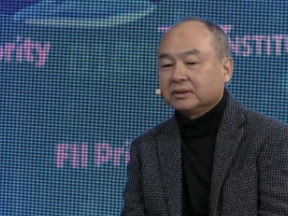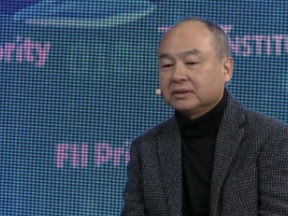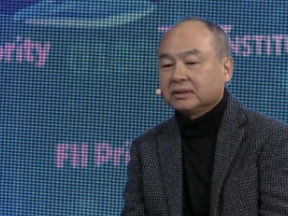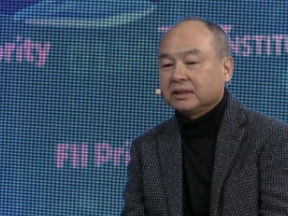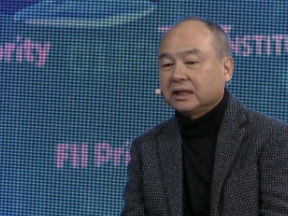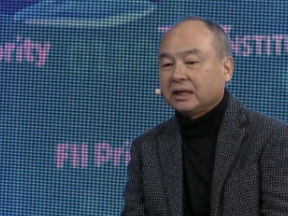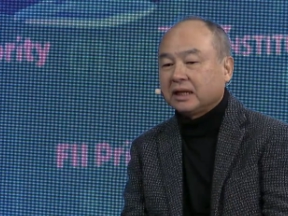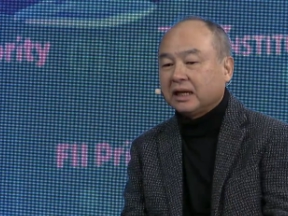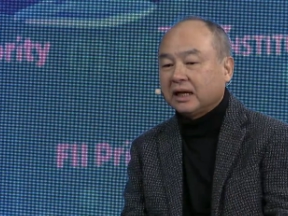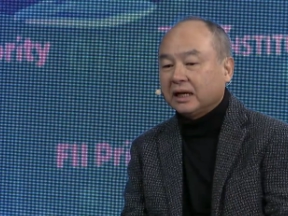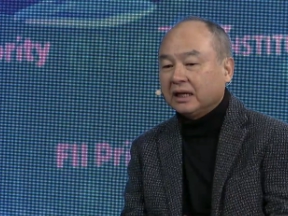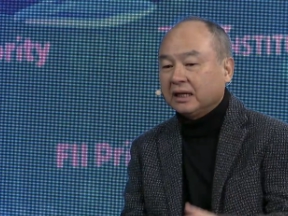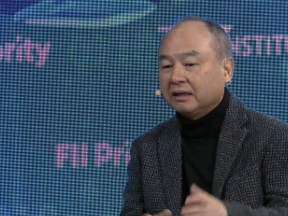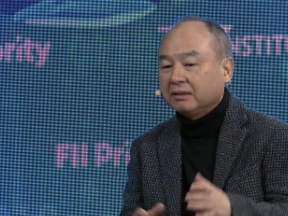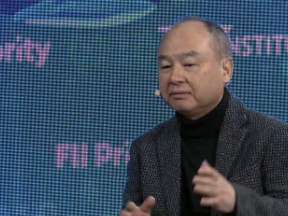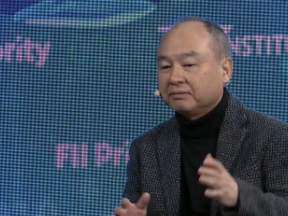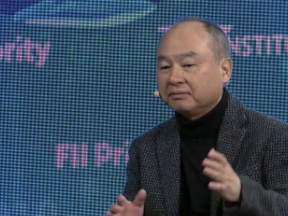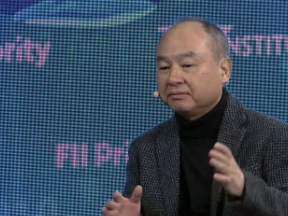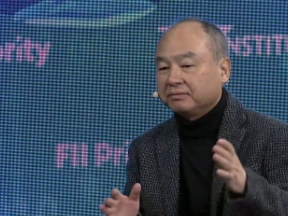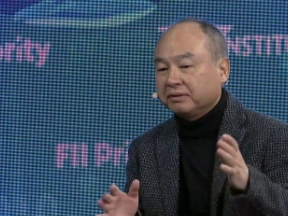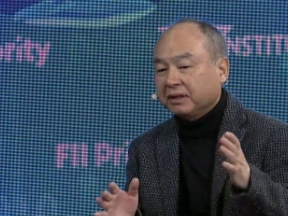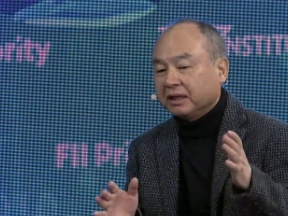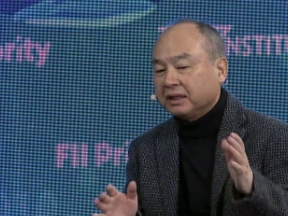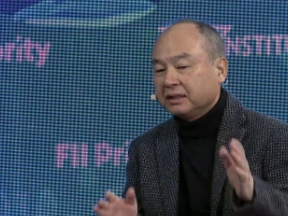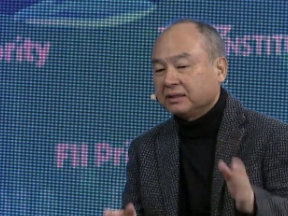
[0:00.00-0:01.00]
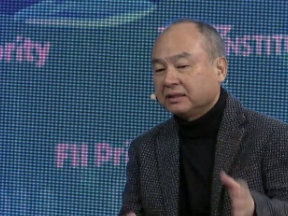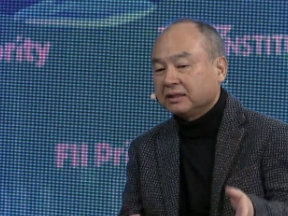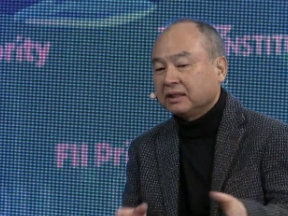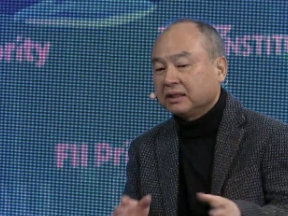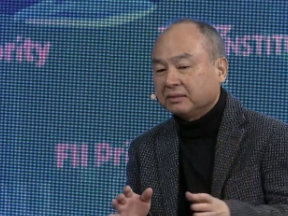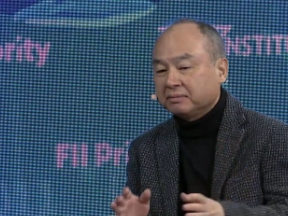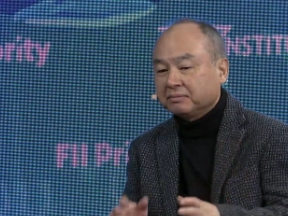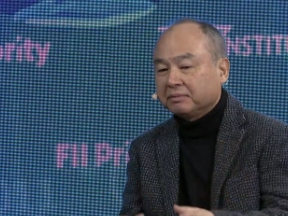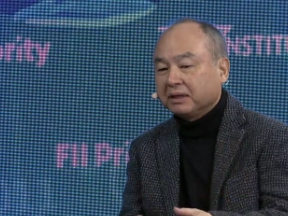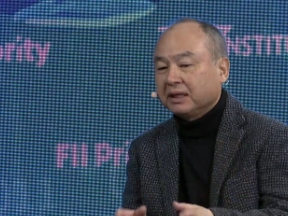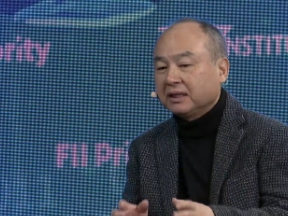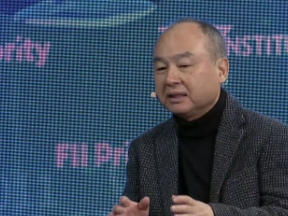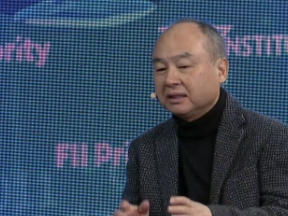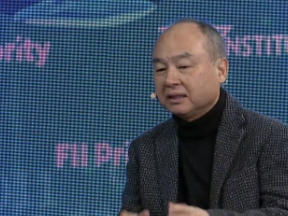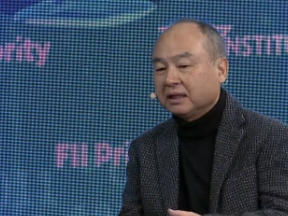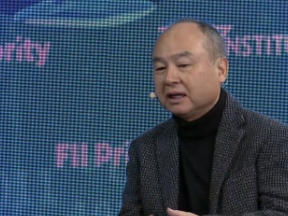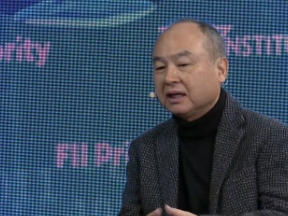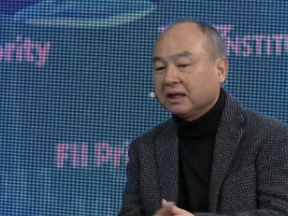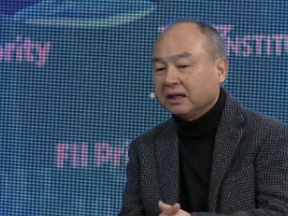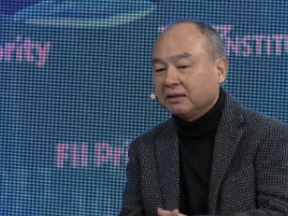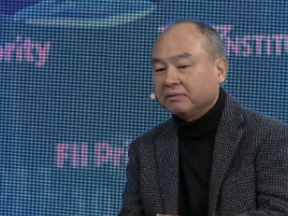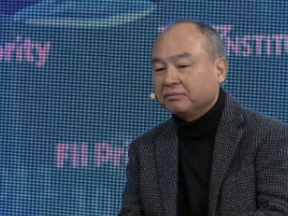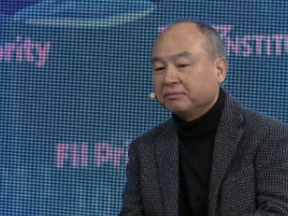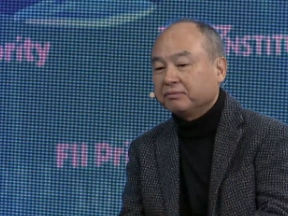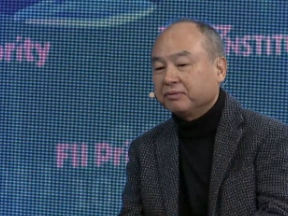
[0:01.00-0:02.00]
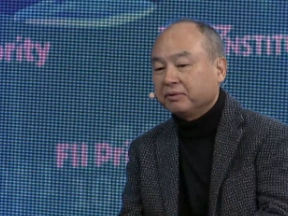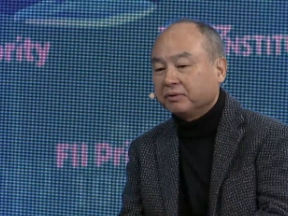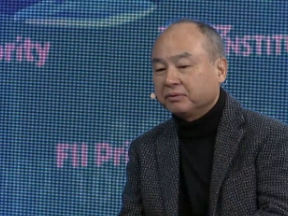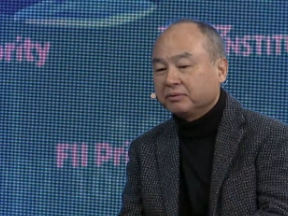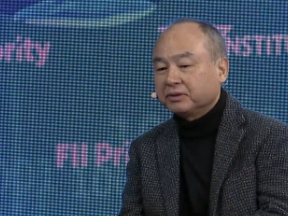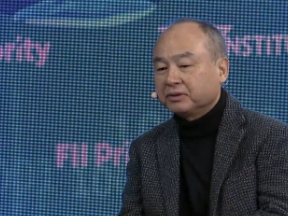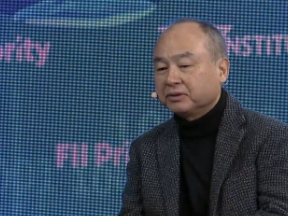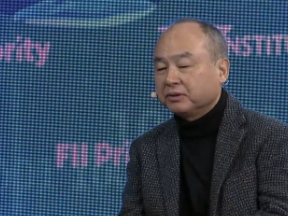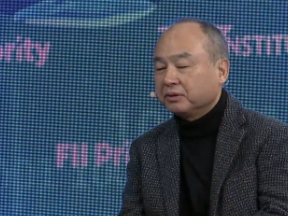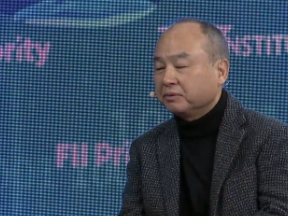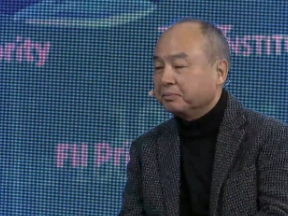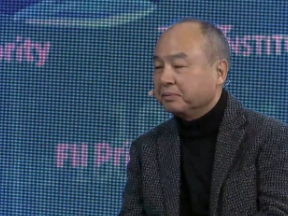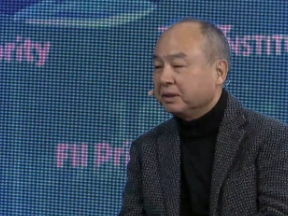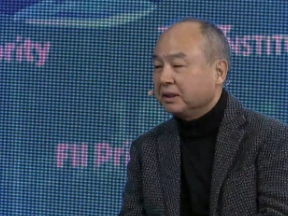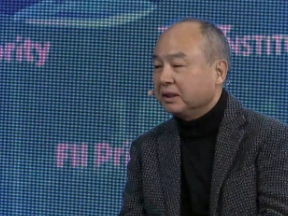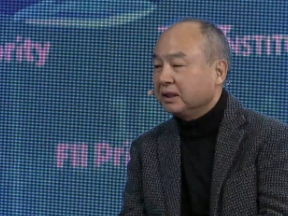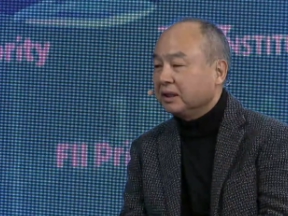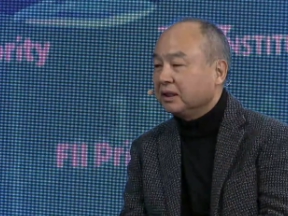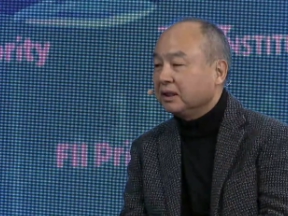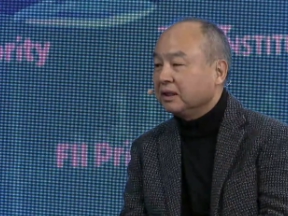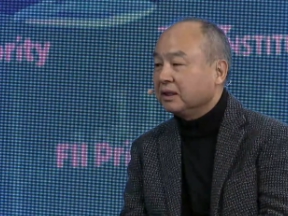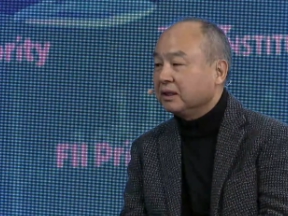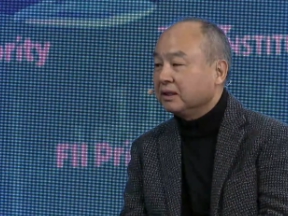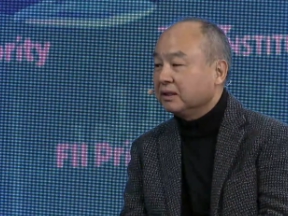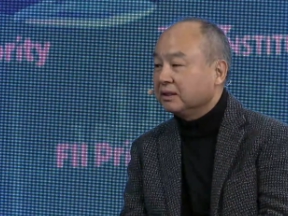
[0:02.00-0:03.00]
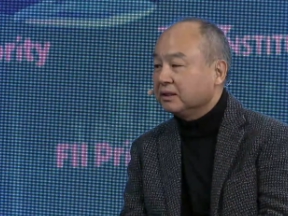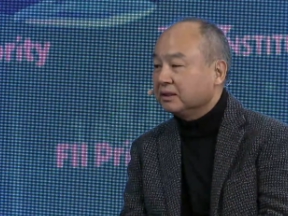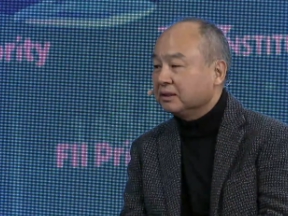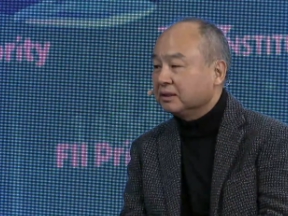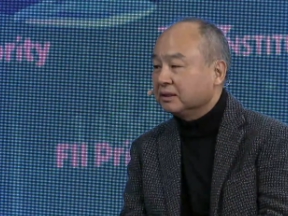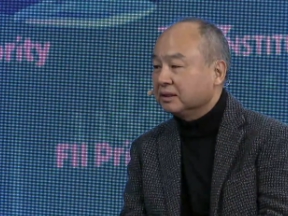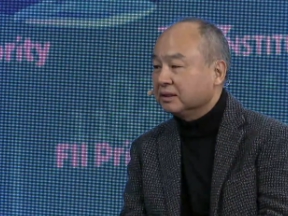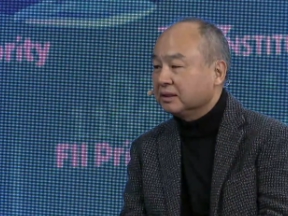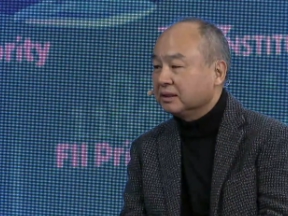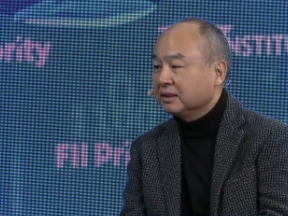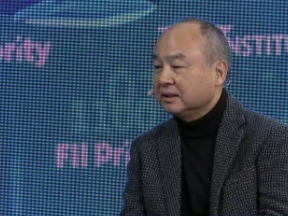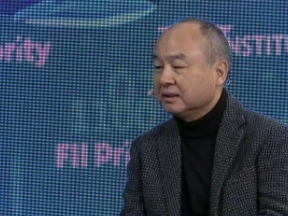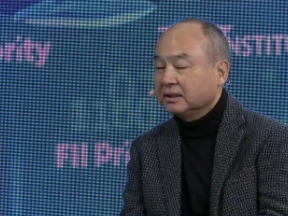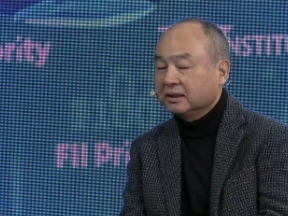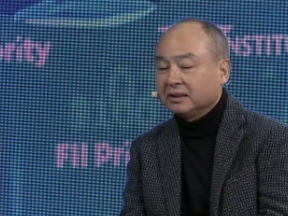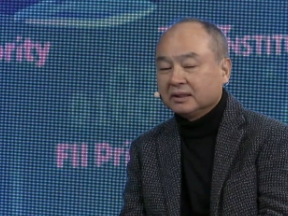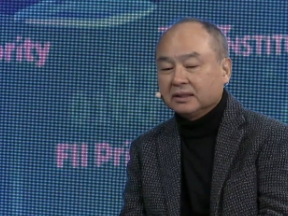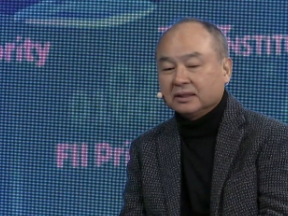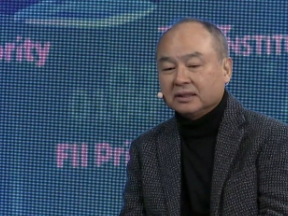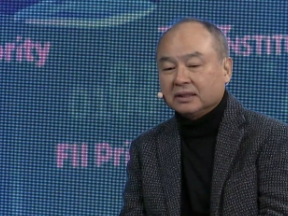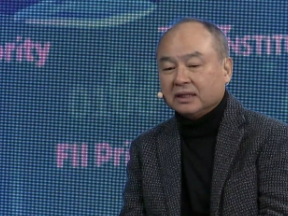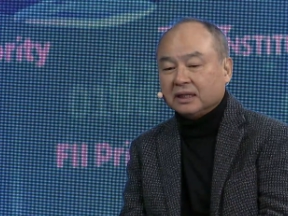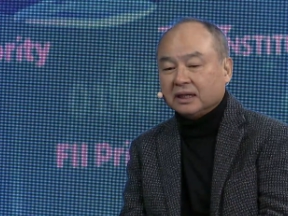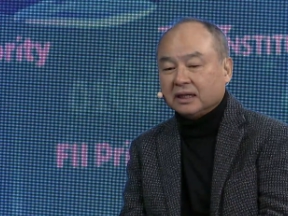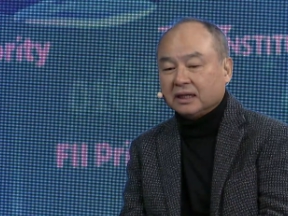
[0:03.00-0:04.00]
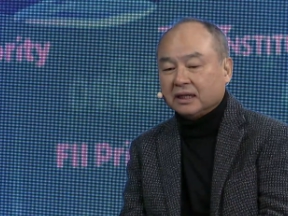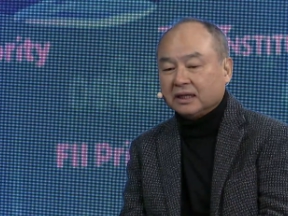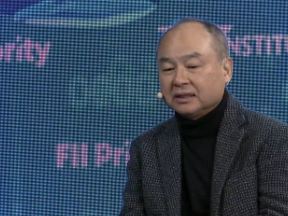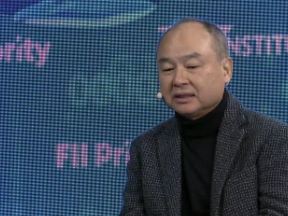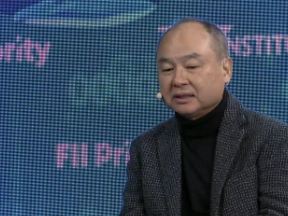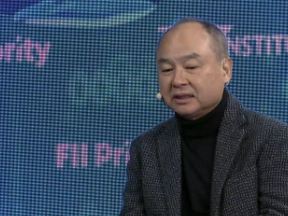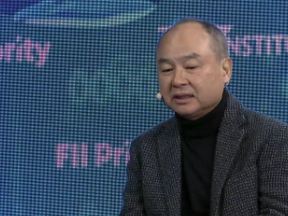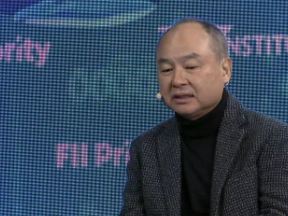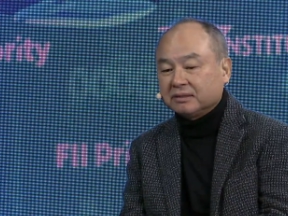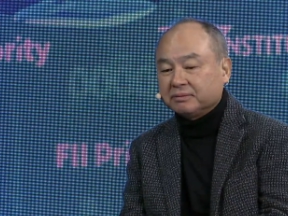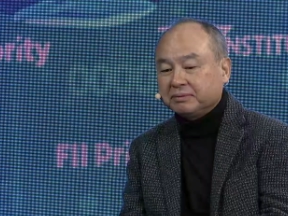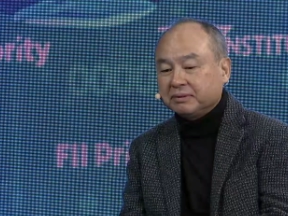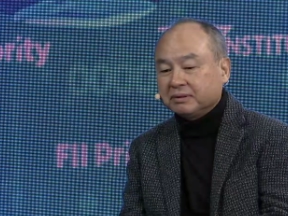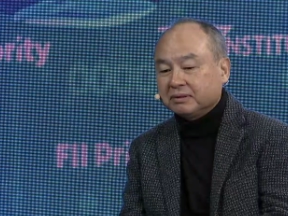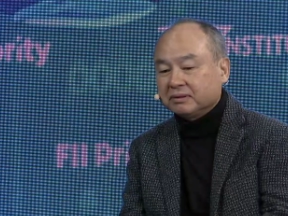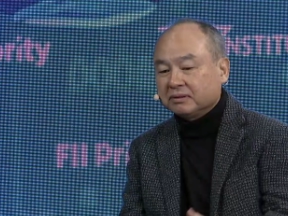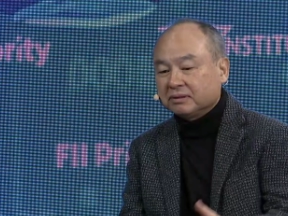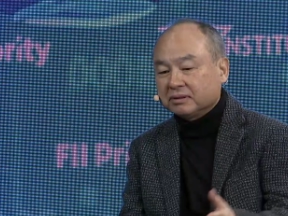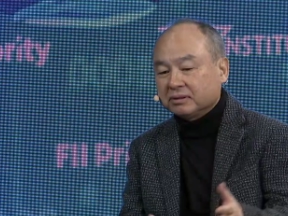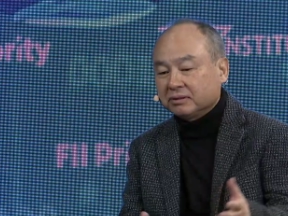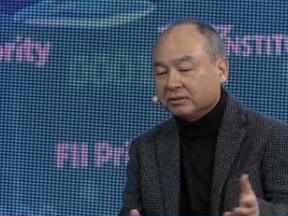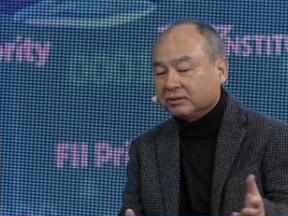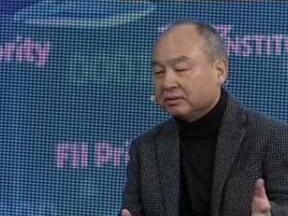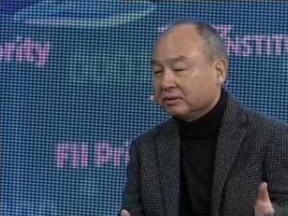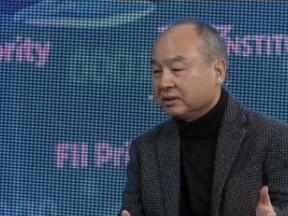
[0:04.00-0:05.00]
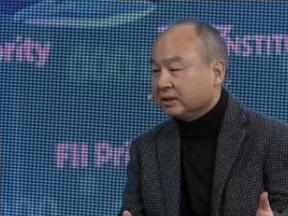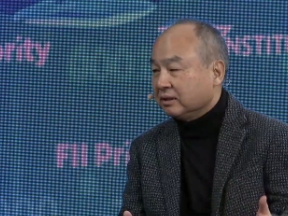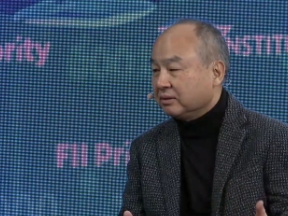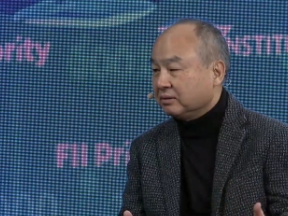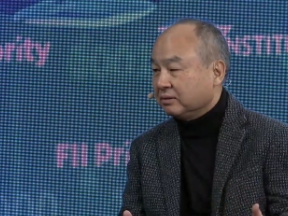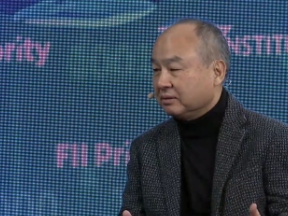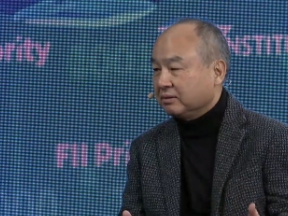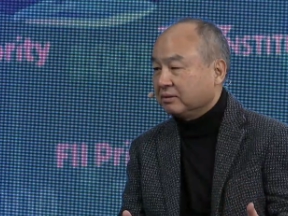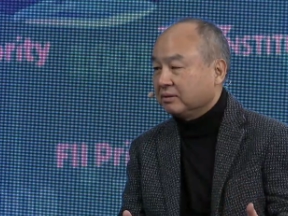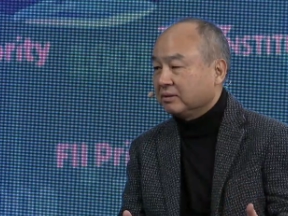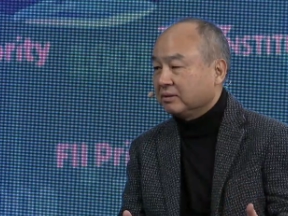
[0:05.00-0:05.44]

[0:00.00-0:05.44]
that I have wasted my time for so many years achieving so little.